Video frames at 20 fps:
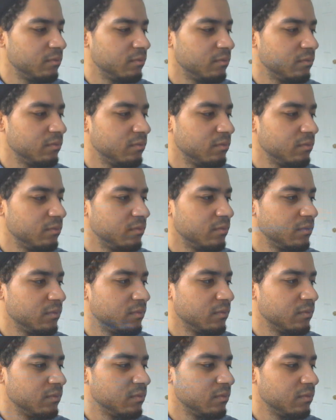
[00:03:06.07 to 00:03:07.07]

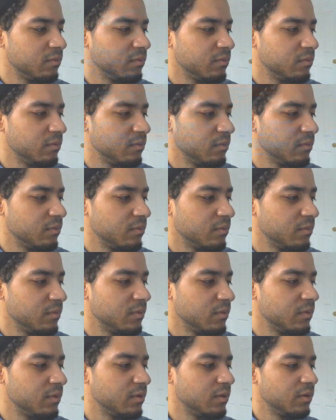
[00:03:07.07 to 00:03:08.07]

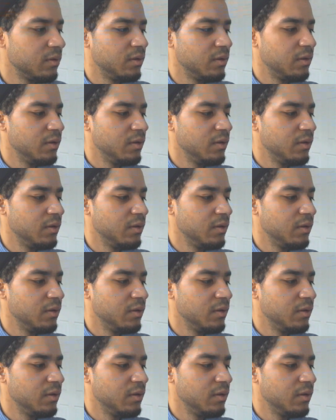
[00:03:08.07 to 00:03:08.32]
(no one is talking)